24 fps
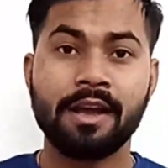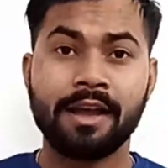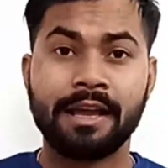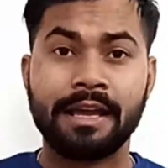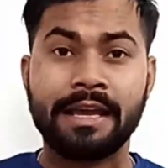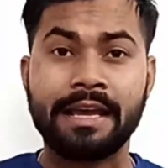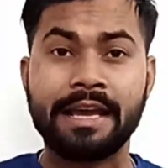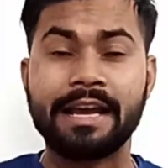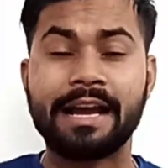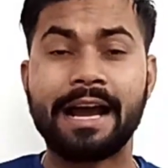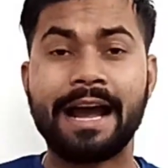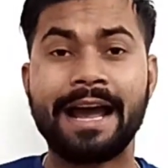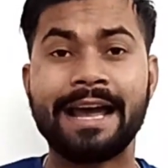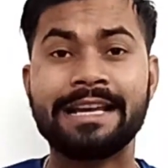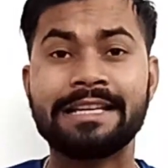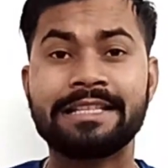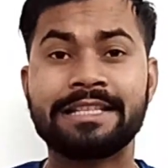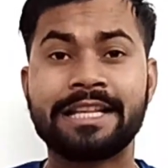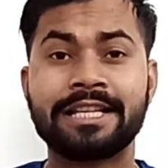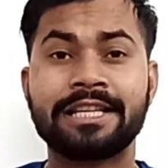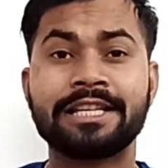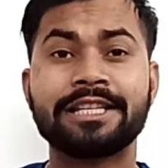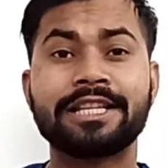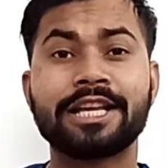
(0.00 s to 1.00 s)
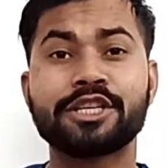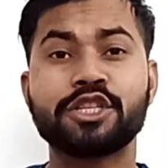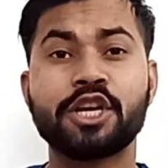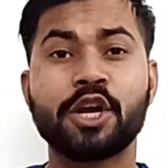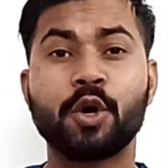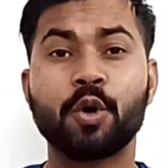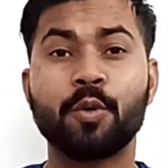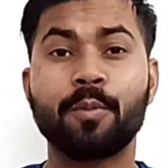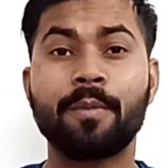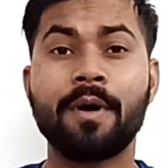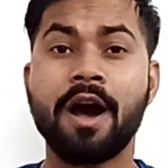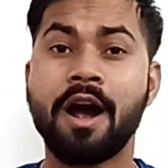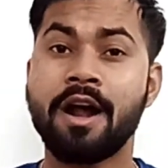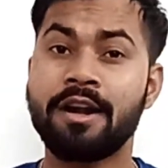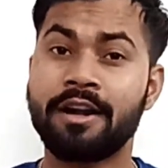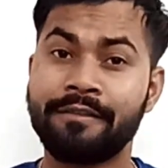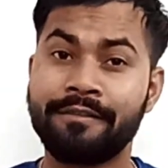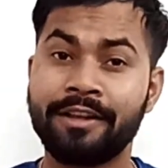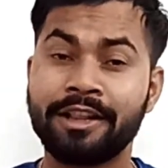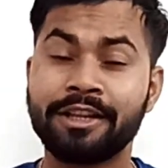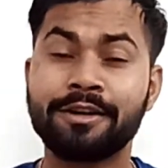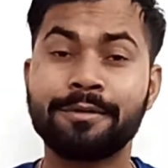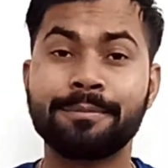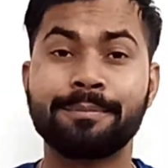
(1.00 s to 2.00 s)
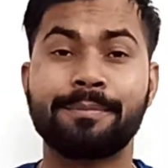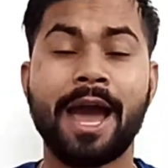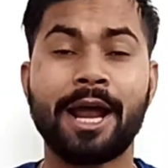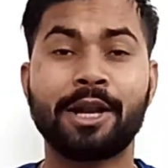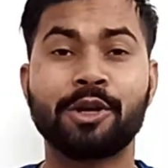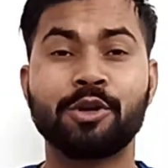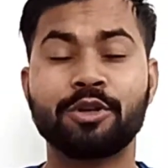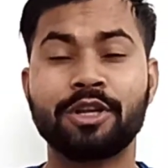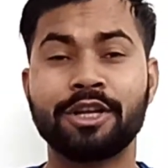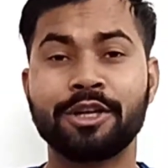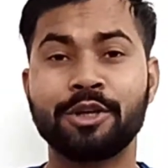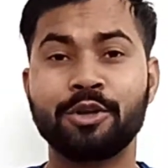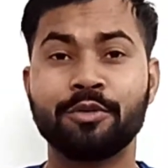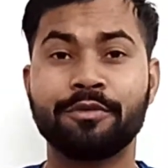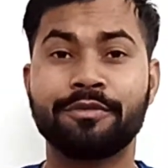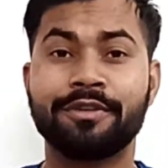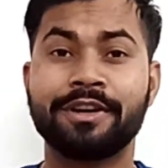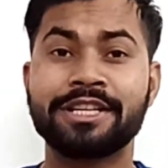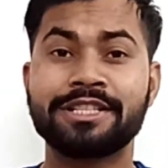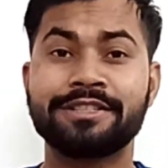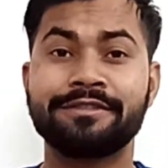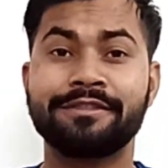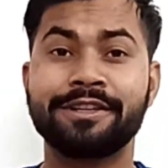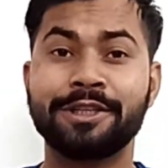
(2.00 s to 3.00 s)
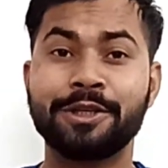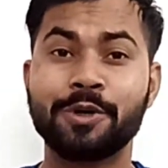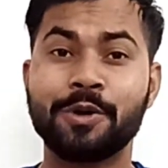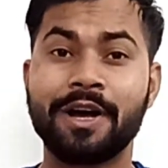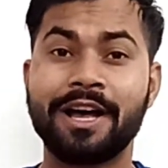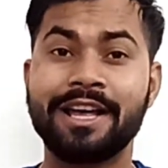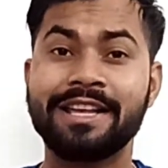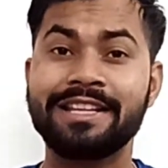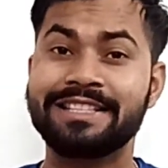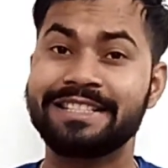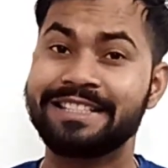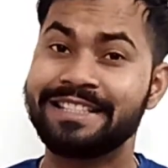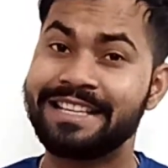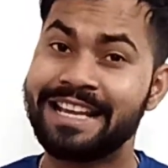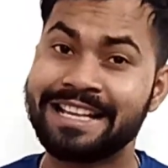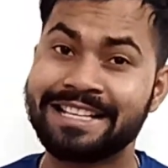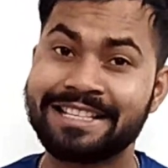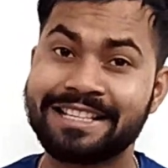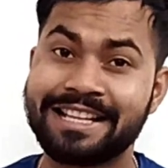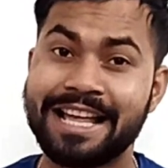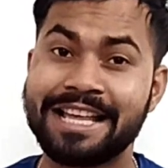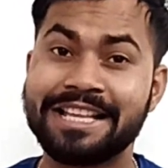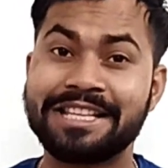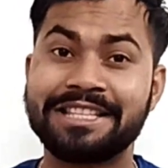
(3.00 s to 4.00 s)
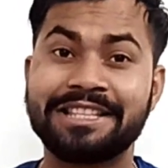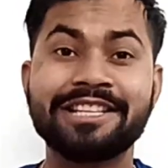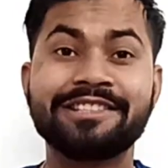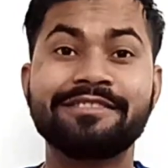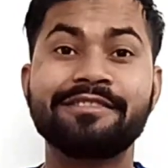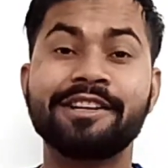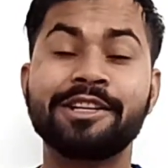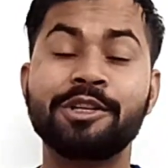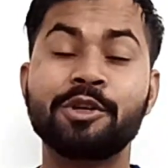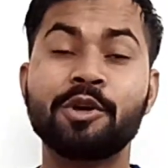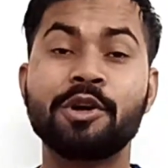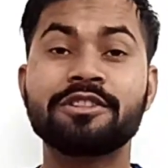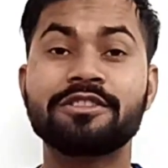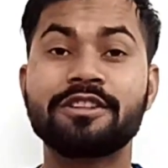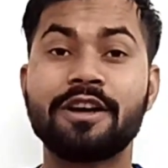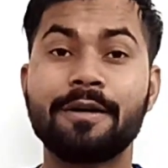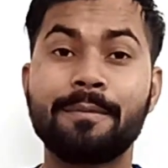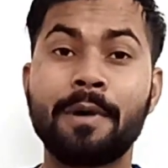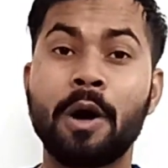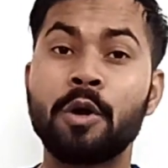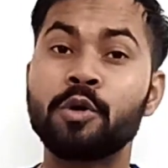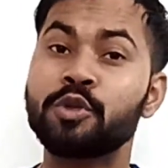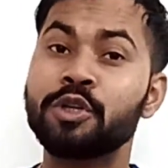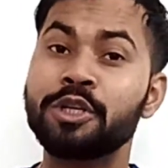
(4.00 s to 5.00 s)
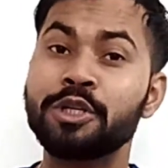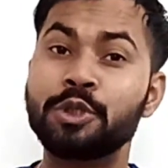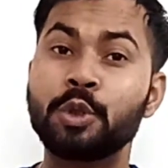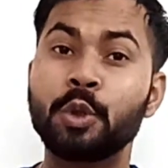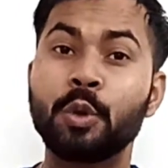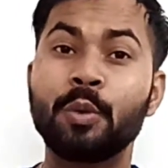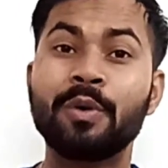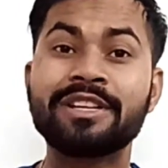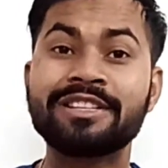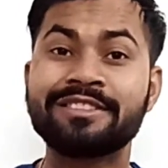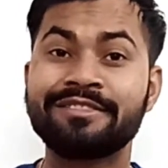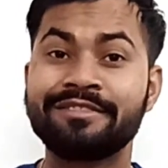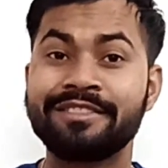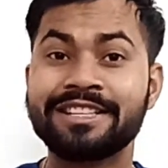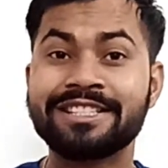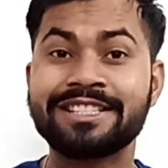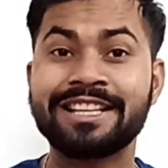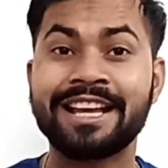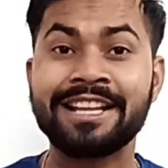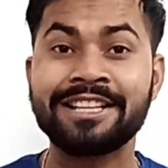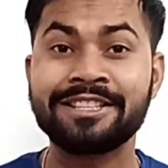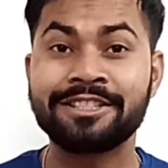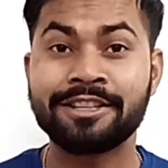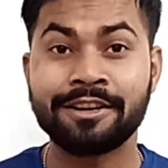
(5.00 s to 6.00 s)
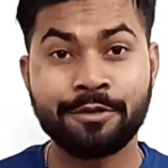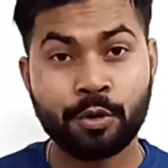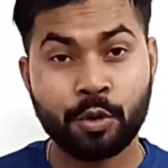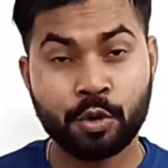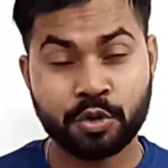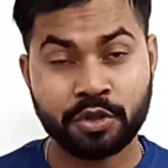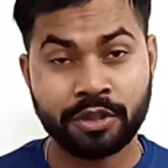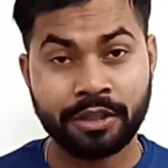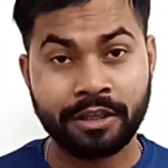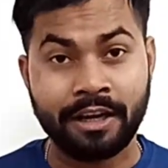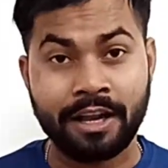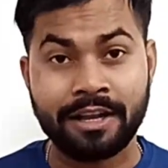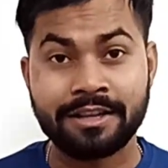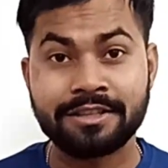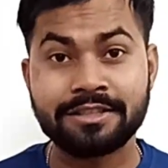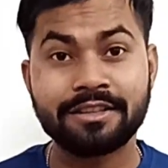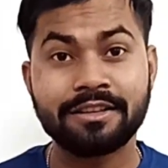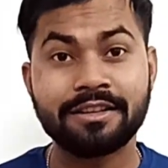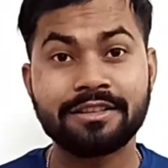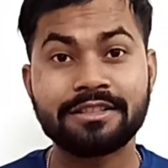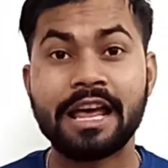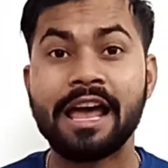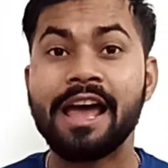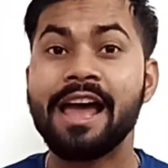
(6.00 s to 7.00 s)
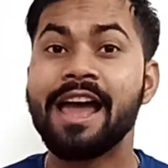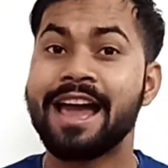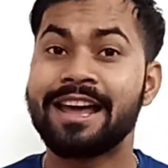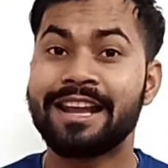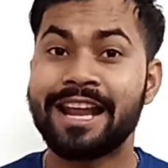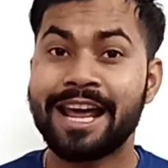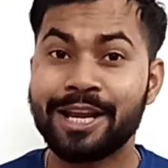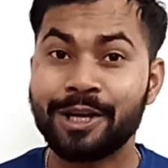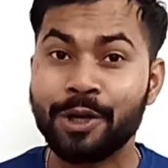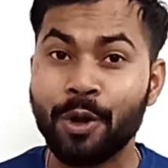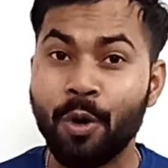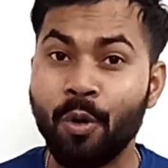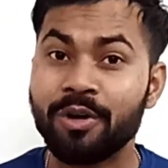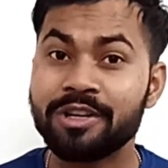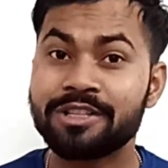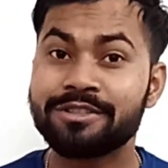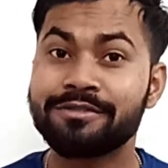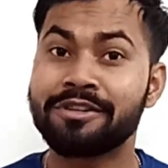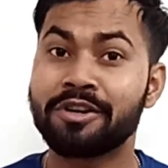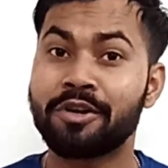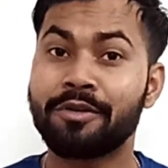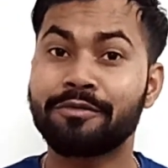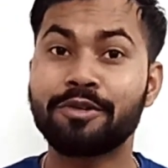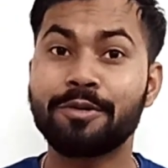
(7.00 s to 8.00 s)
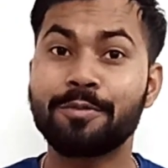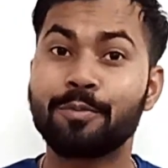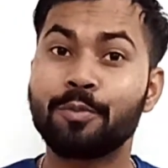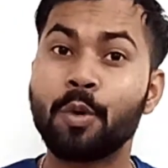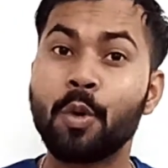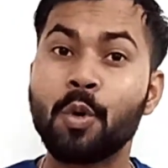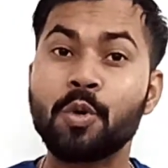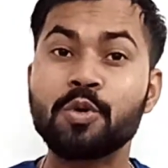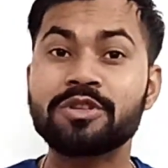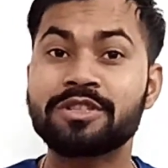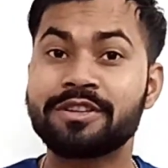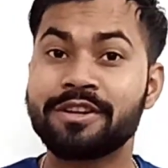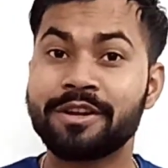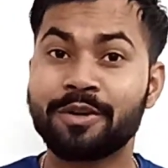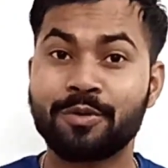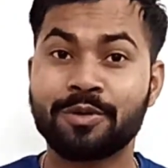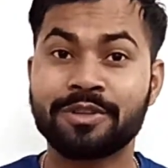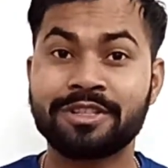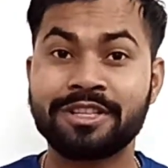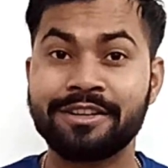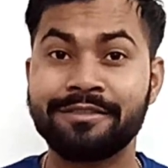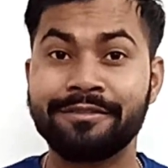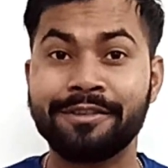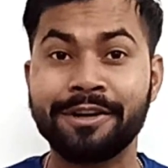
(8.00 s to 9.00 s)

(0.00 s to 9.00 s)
Hey guys, this is Akshay Kumar and welcome back to the new fresh video, guys. Yes guys, this video is about a US visa interview question and answers, and I know it's one of the most requested